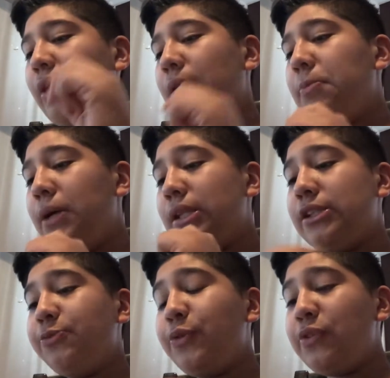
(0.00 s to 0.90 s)
But
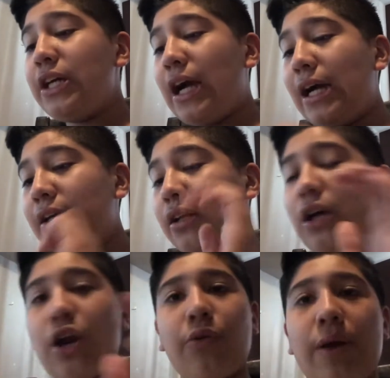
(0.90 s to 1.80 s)
this movie had a
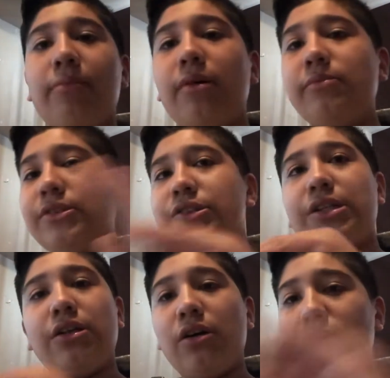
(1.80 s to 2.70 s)
lot of great moments
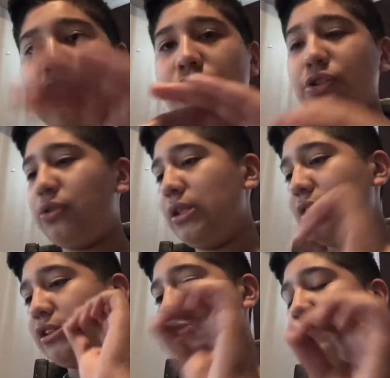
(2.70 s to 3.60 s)
than the other two.
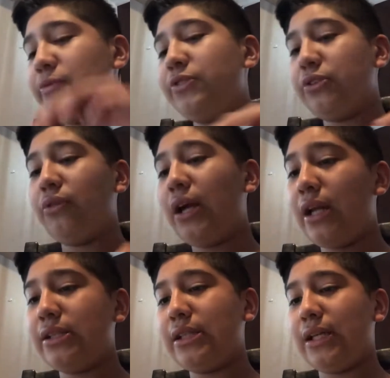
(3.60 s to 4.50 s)
This movie's a 3
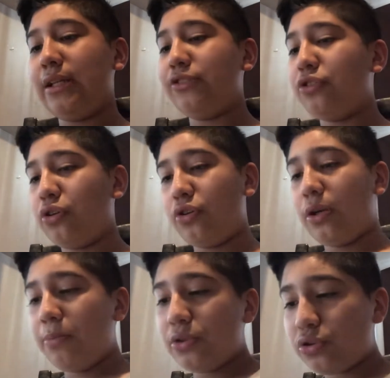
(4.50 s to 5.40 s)
out of 10. Let's go to
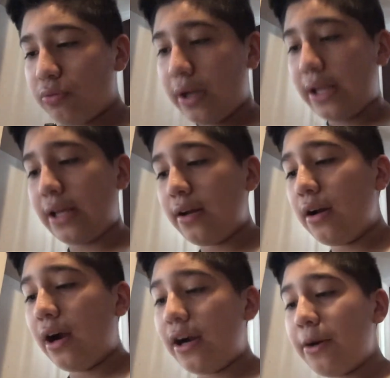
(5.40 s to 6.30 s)
number 20,
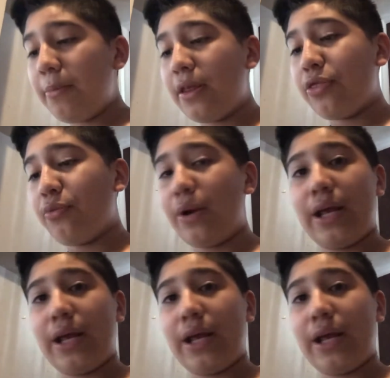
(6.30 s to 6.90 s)
Iron Man 3.